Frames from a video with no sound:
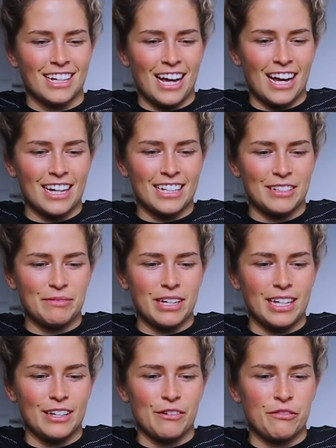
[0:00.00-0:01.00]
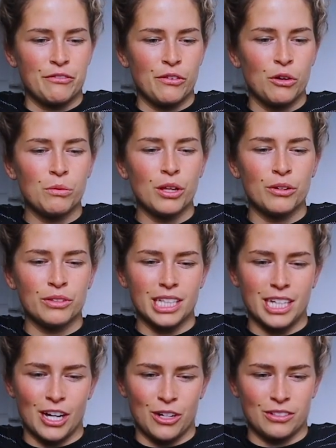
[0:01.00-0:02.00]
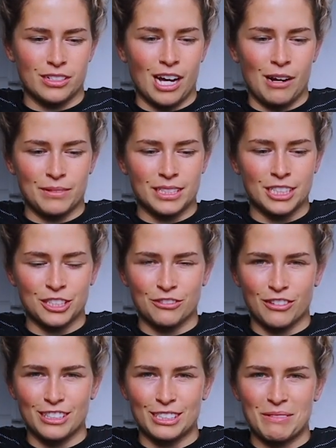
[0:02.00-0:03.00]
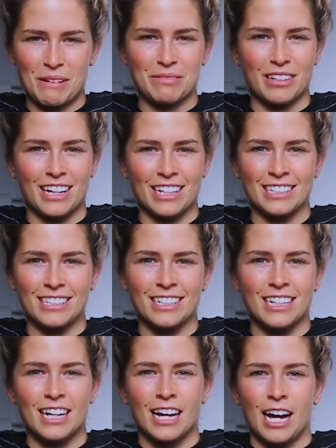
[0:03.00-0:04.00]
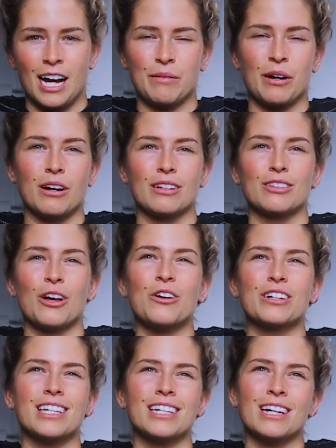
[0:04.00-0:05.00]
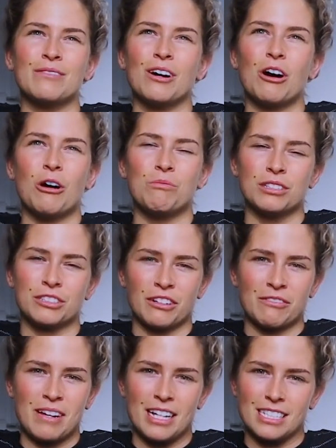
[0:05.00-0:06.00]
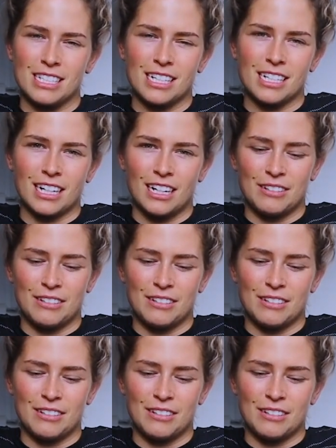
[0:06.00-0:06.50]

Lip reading: I am a full-blown Leo. Competition runs in my blood. I'm a low-key, I'm a hopeless romantic.